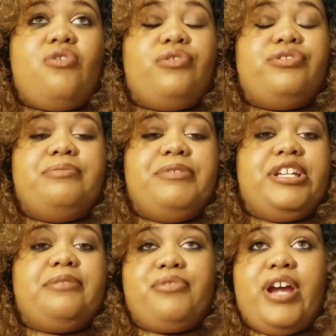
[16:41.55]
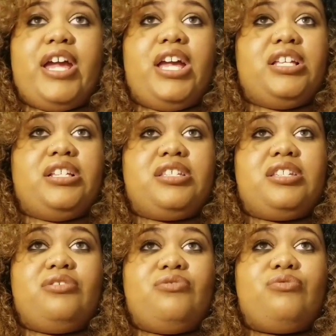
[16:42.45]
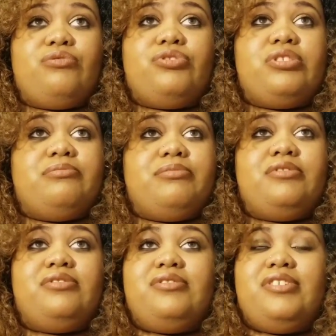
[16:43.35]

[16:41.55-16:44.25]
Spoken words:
or some nigga braids or some